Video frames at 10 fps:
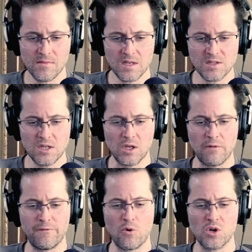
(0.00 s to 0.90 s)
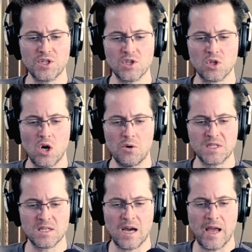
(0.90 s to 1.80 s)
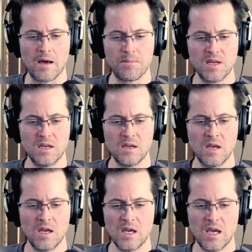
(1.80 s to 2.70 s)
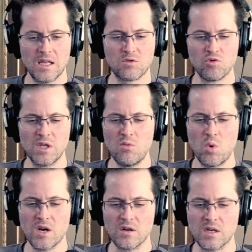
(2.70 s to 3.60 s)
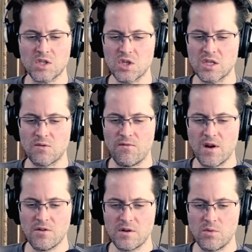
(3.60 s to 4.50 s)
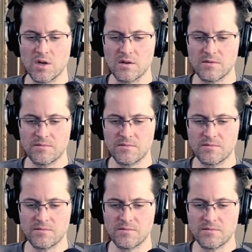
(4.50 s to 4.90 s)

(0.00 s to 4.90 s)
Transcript: See, look, if force is low, it's not happening. It's really weird. It's very weird.